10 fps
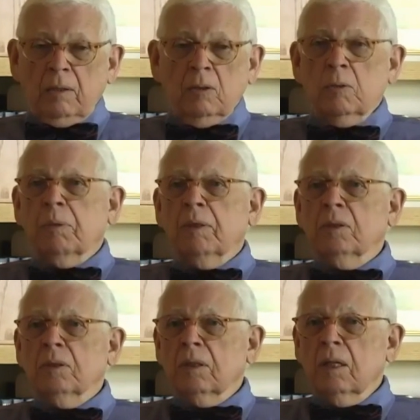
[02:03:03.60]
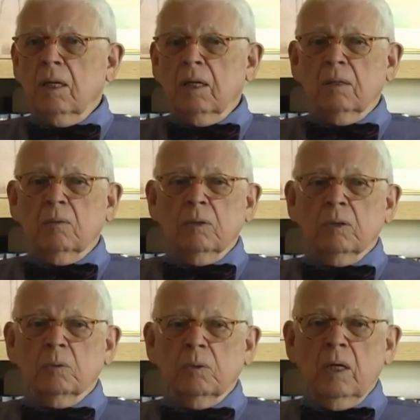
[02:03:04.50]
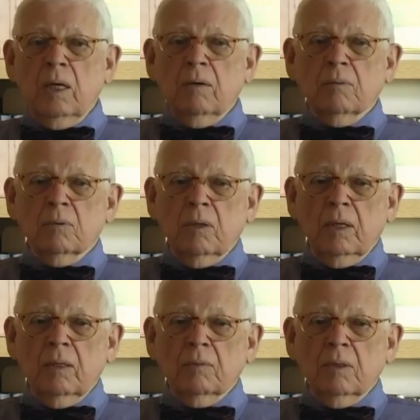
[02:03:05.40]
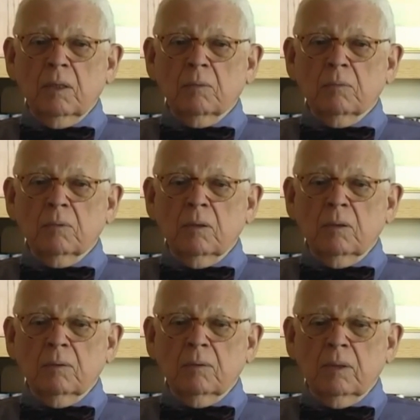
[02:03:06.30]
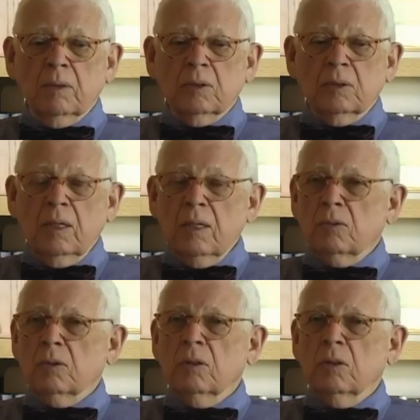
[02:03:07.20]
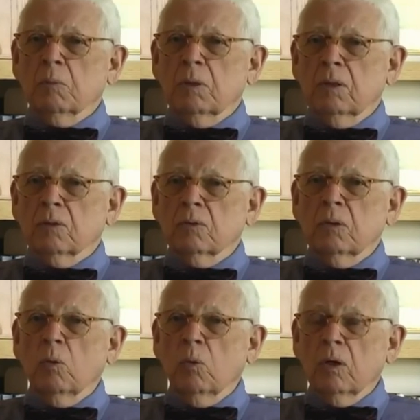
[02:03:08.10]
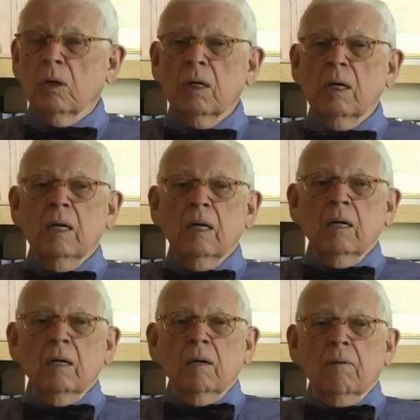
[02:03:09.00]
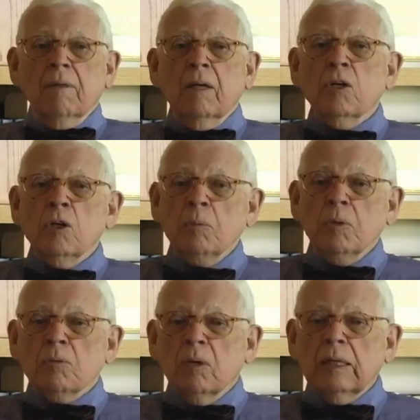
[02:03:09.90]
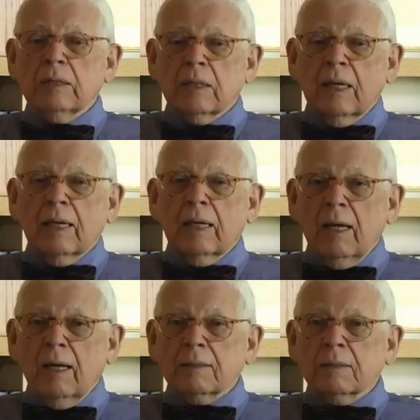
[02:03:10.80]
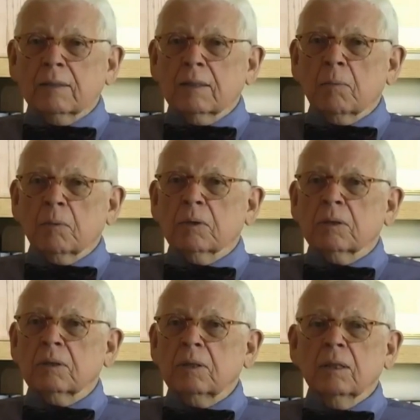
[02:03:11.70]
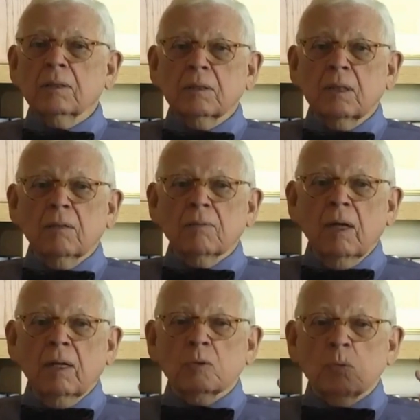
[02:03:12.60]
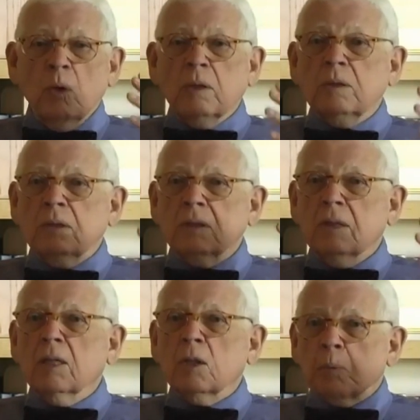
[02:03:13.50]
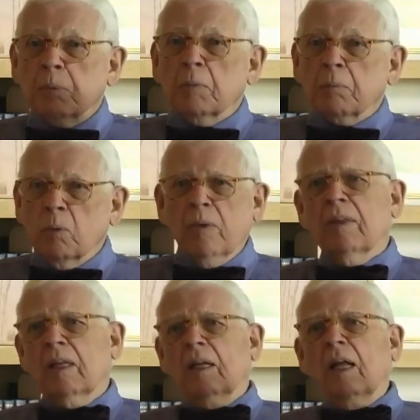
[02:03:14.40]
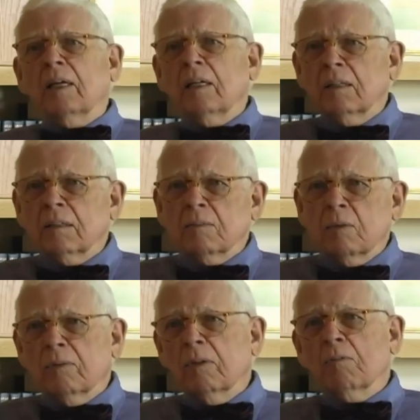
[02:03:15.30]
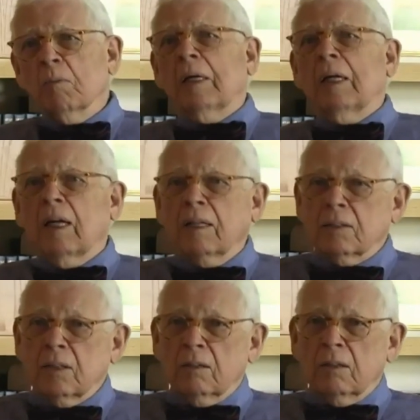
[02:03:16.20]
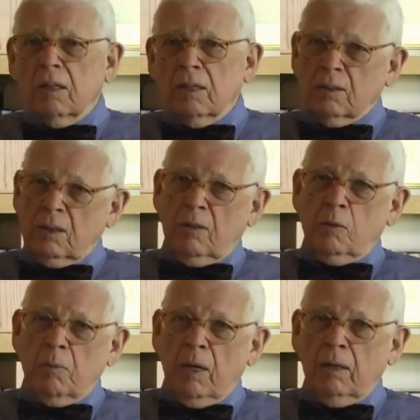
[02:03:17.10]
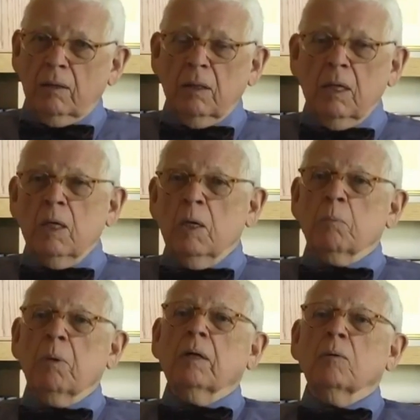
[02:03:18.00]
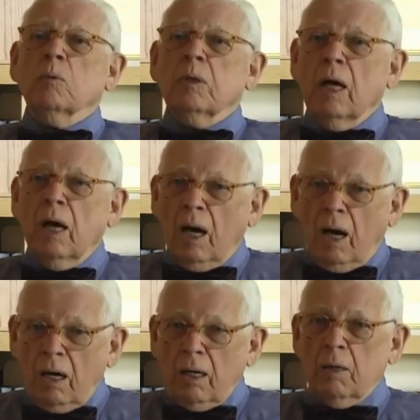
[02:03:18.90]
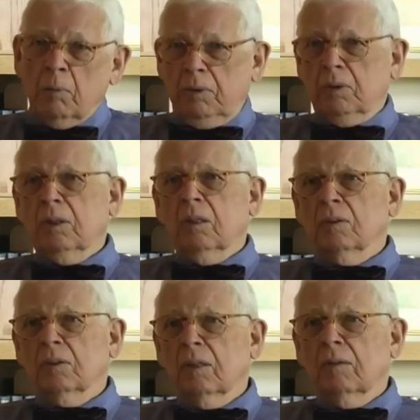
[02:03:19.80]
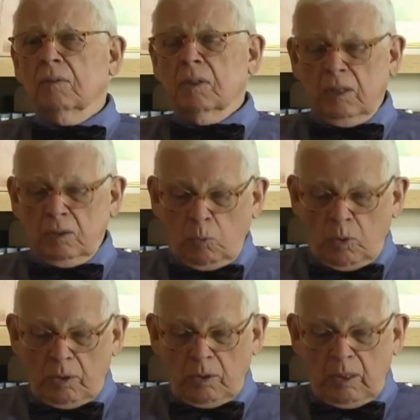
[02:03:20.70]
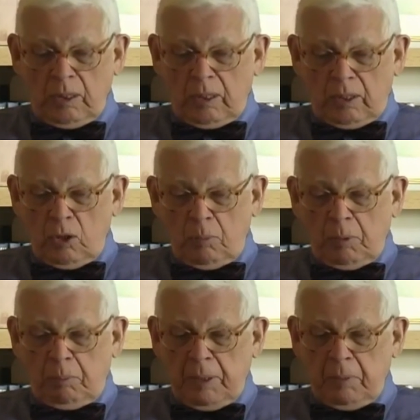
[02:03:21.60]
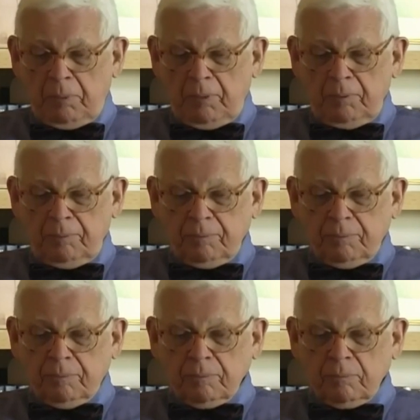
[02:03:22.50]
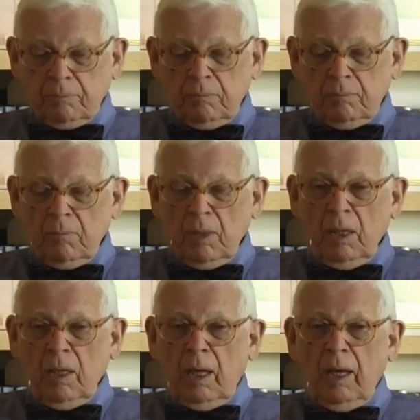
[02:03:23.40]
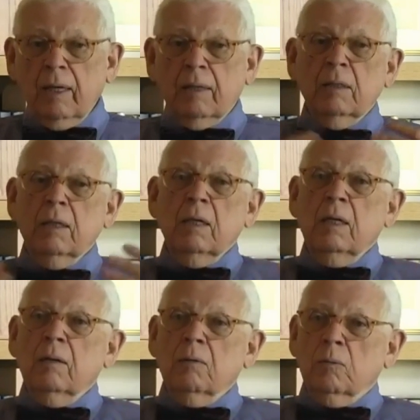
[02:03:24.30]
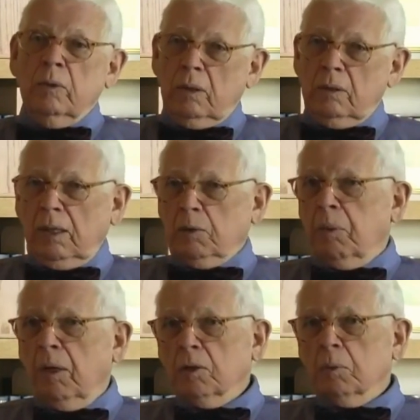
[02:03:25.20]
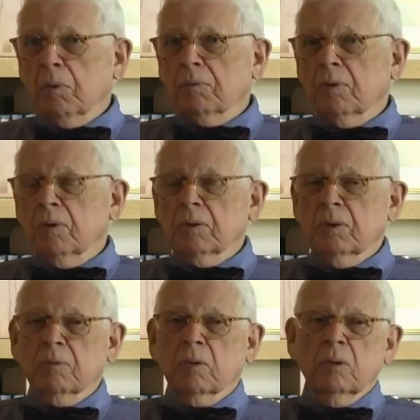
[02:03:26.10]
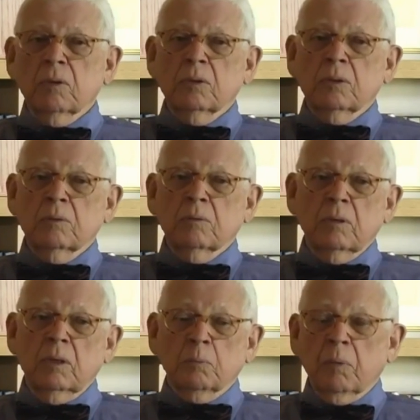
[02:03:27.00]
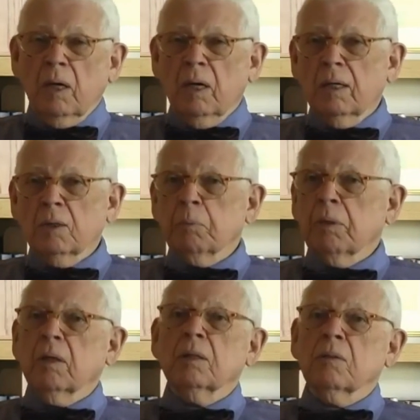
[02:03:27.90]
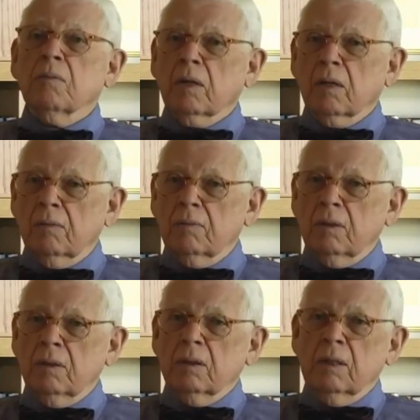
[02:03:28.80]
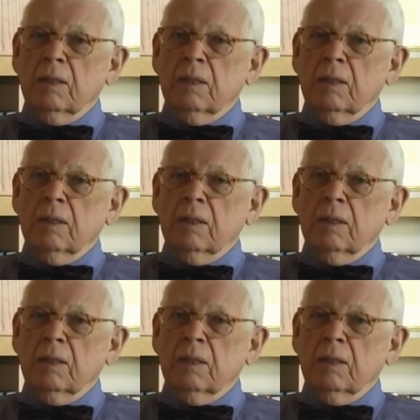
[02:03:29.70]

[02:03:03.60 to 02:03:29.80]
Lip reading: to the present day, in which we have arrived at a stage in human history where the human race at last is able to see itself as one single people. Whether they like it, whether everybody likes that or not is another matter, but we are able to see ourselves as one human people. And that's possible for us, of course, as Baha'is, because of the covenant